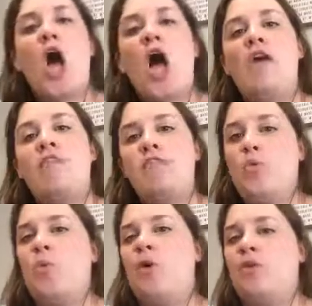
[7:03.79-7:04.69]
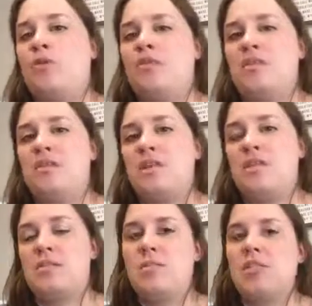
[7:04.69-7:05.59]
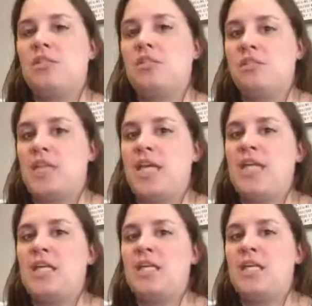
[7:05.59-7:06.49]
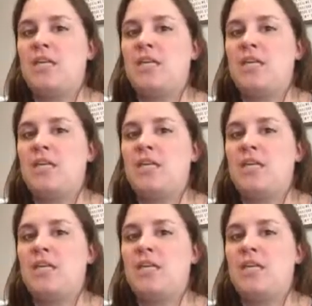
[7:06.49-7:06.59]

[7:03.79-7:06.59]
off the world as much as you can.